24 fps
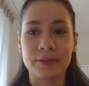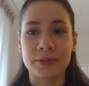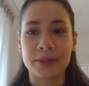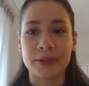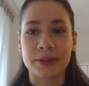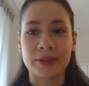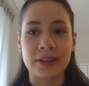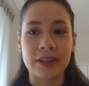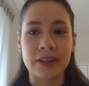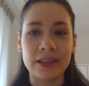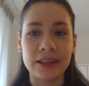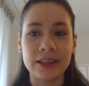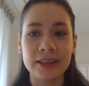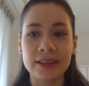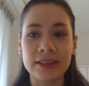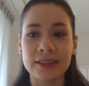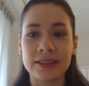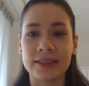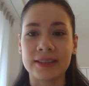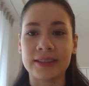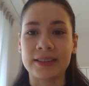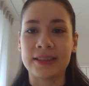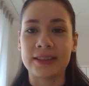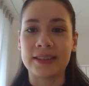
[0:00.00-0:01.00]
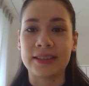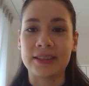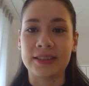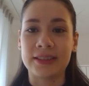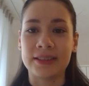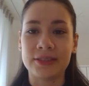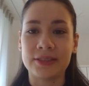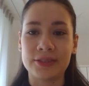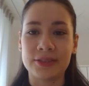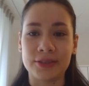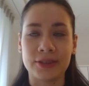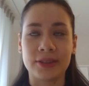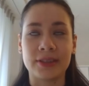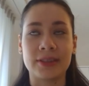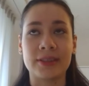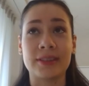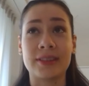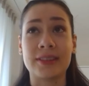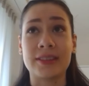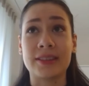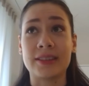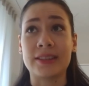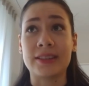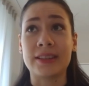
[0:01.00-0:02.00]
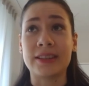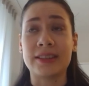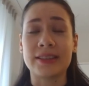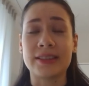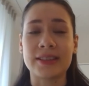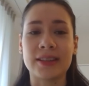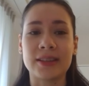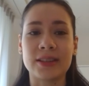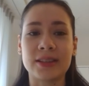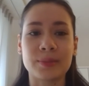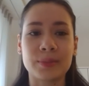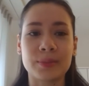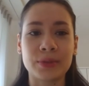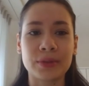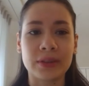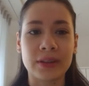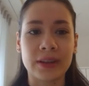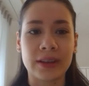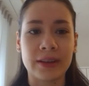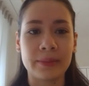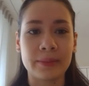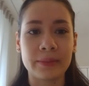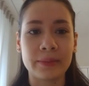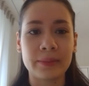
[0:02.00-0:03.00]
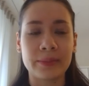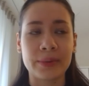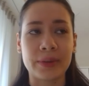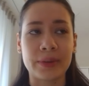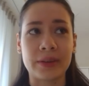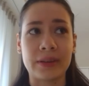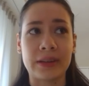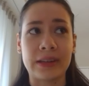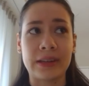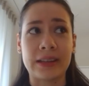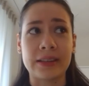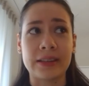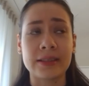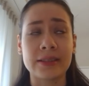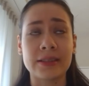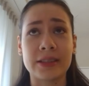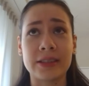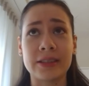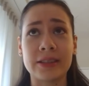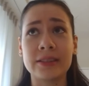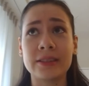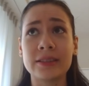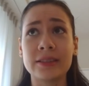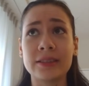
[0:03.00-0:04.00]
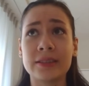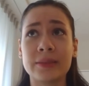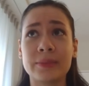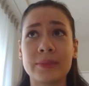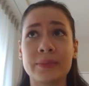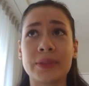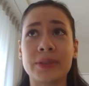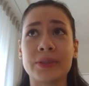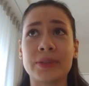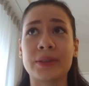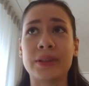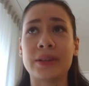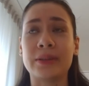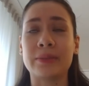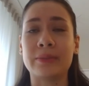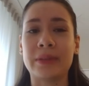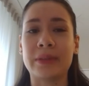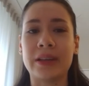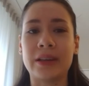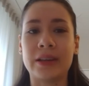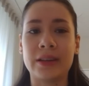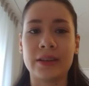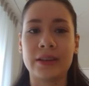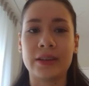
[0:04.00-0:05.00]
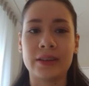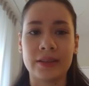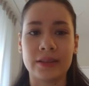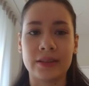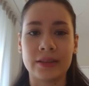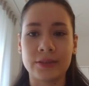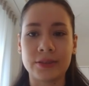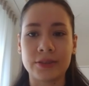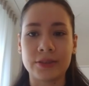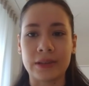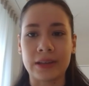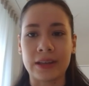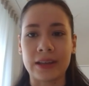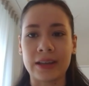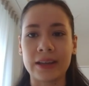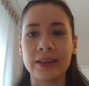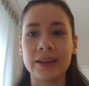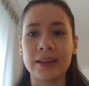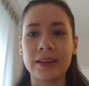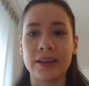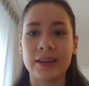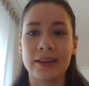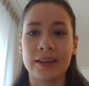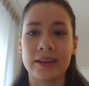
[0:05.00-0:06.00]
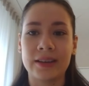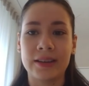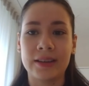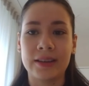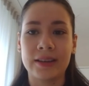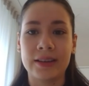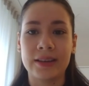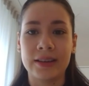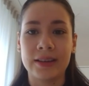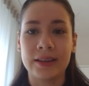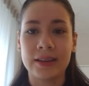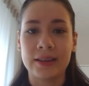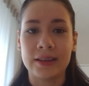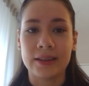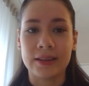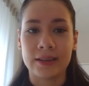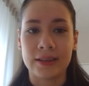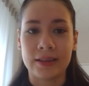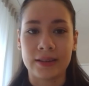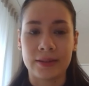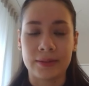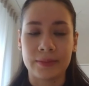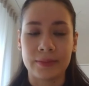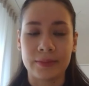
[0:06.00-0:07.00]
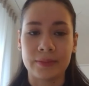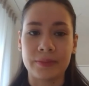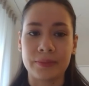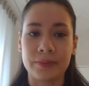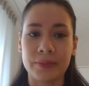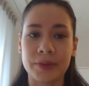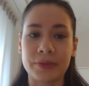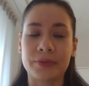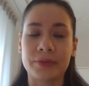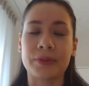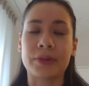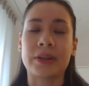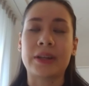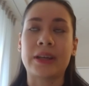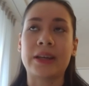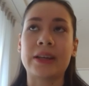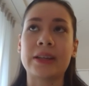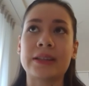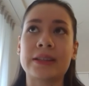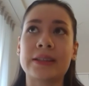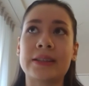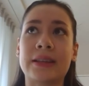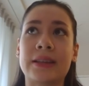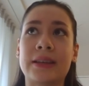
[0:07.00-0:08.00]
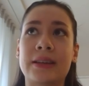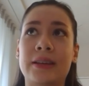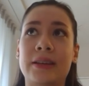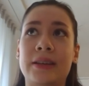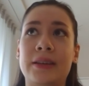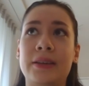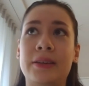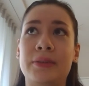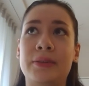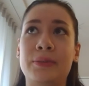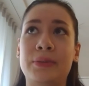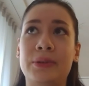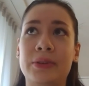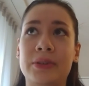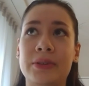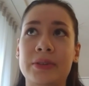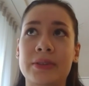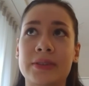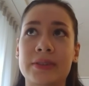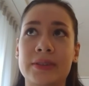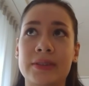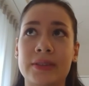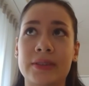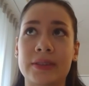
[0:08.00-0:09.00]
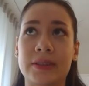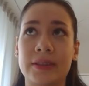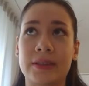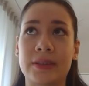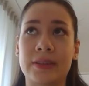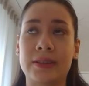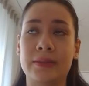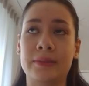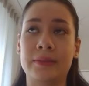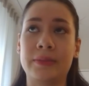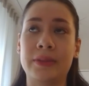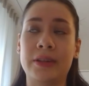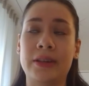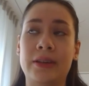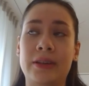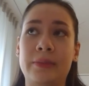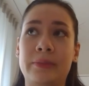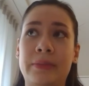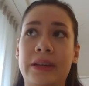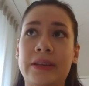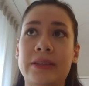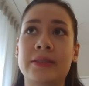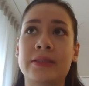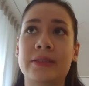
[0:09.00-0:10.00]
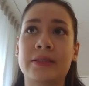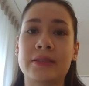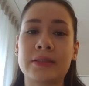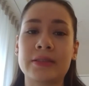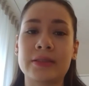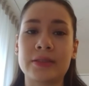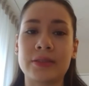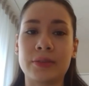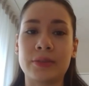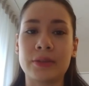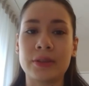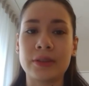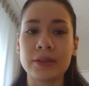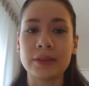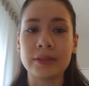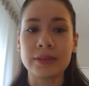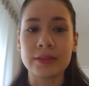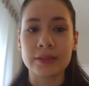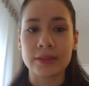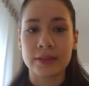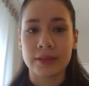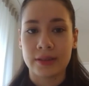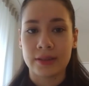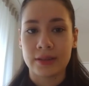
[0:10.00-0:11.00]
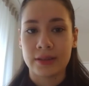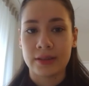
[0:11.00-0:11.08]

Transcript: I'm Cornelia. I joined the Data Science Bootcamp last year between May and July. Before that, I was a master's student.